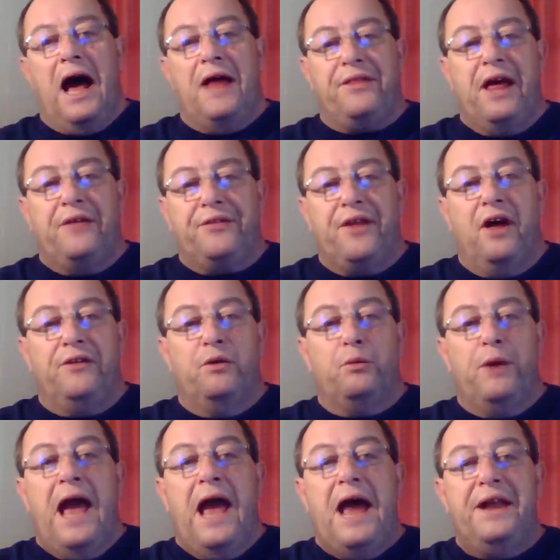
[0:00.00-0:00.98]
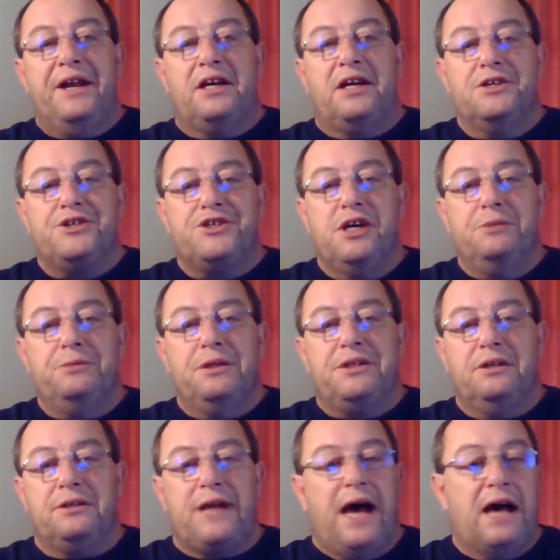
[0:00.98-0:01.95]
I thought that we had to consume the
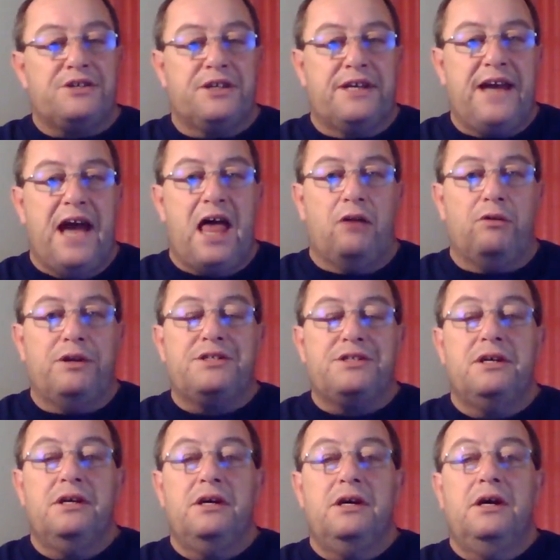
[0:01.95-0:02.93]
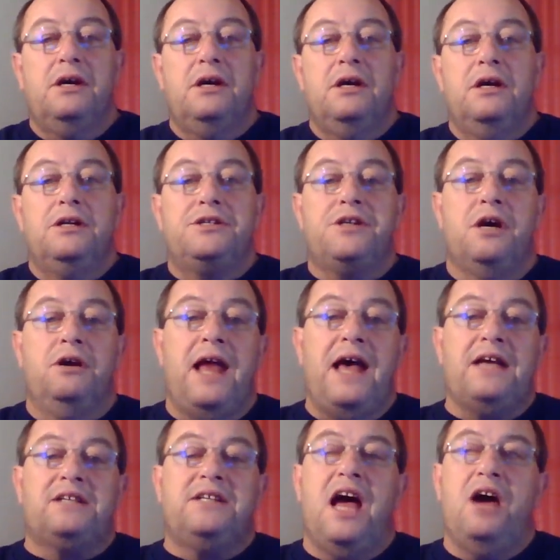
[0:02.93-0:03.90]
2,000 calories. So
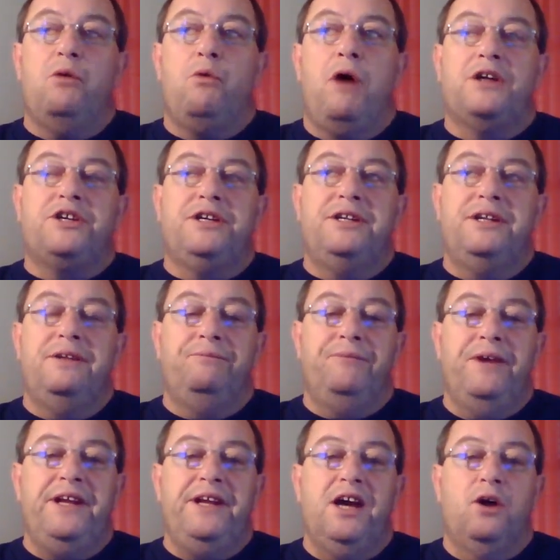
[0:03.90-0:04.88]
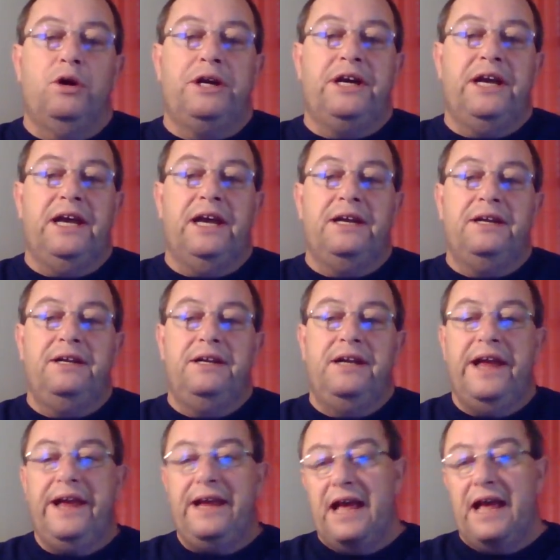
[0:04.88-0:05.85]
last night watching the video again,
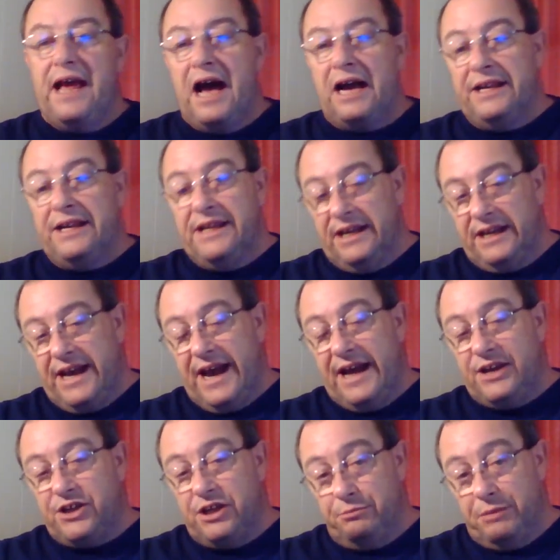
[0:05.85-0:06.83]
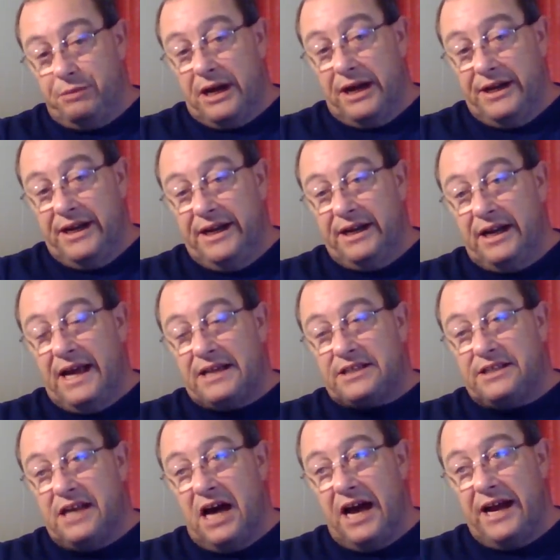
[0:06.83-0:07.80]
I didn't catch it, but I did
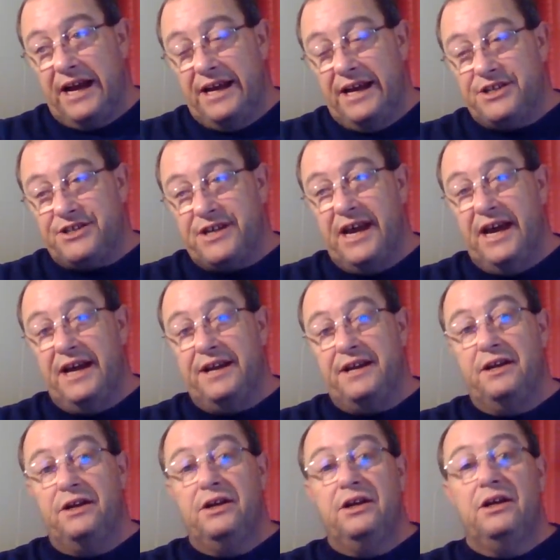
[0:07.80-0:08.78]
last night. He said,